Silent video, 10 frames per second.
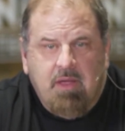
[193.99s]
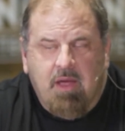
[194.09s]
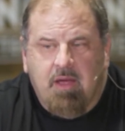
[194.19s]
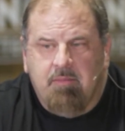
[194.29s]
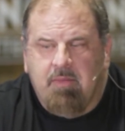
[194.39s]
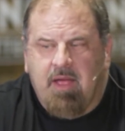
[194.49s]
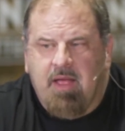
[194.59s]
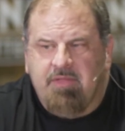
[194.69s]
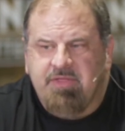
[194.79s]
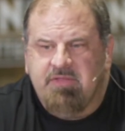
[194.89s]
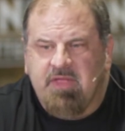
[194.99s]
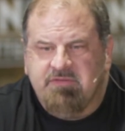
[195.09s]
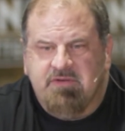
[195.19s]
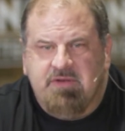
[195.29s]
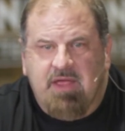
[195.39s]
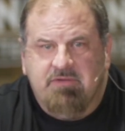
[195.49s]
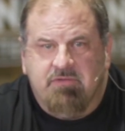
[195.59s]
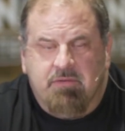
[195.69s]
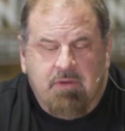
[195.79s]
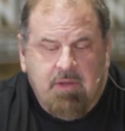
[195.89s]
I think that's a
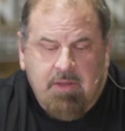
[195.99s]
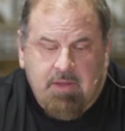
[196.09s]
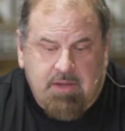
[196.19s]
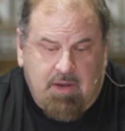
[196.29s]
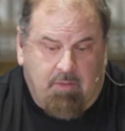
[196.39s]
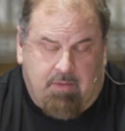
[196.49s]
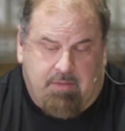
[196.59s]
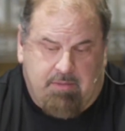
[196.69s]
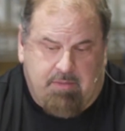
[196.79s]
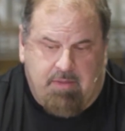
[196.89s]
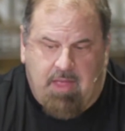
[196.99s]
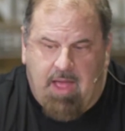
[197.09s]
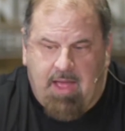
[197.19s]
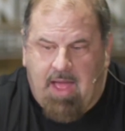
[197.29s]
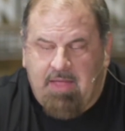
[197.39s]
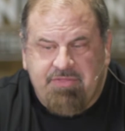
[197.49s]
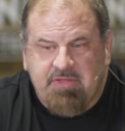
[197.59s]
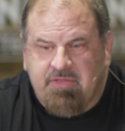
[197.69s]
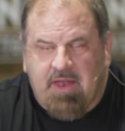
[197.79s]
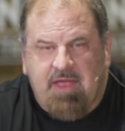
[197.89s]
danger. You know, I
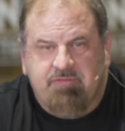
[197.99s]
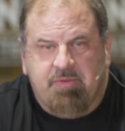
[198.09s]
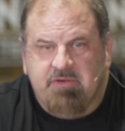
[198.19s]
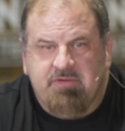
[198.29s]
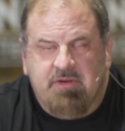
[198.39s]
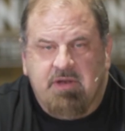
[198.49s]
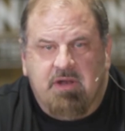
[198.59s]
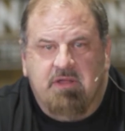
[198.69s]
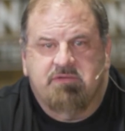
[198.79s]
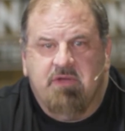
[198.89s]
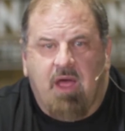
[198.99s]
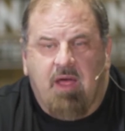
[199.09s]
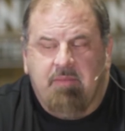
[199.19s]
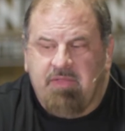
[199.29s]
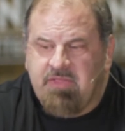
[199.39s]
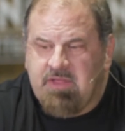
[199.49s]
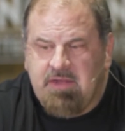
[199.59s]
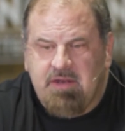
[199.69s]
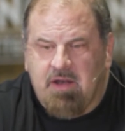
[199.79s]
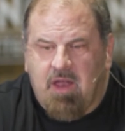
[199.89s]
think the last president did a good job. I think
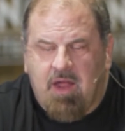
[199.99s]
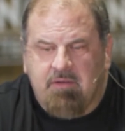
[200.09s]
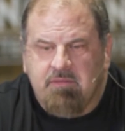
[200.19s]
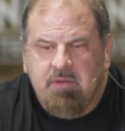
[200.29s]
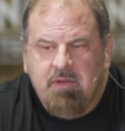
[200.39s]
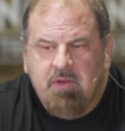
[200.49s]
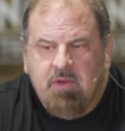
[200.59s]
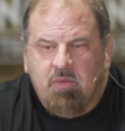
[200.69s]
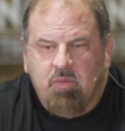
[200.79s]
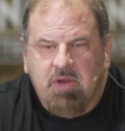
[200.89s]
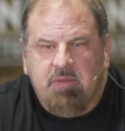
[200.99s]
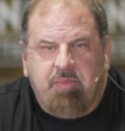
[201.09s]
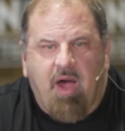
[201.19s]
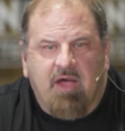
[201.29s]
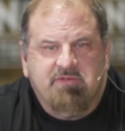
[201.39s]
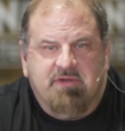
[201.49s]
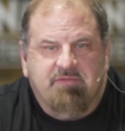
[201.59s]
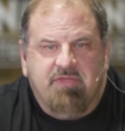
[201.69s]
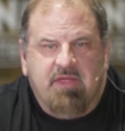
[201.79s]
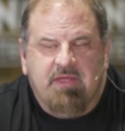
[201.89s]
he did a lot of really
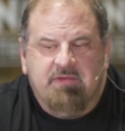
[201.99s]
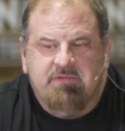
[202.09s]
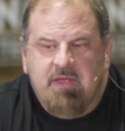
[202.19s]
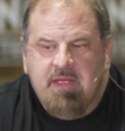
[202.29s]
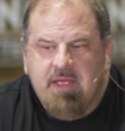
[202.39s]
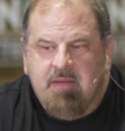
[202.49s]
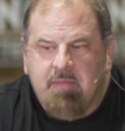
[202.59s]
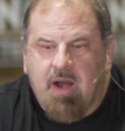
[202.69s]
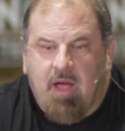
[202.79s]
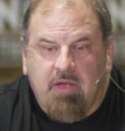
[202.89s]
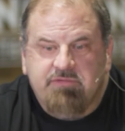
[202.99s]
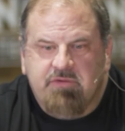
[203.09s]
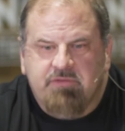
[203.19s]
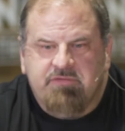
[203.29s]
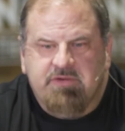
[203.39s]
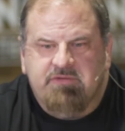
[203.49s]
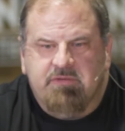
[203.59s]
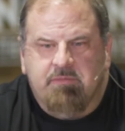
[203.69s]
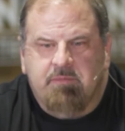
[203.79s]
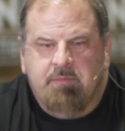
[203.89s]
positive things, but I also see
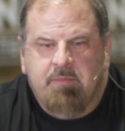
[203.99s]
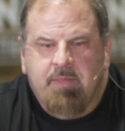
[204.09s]
some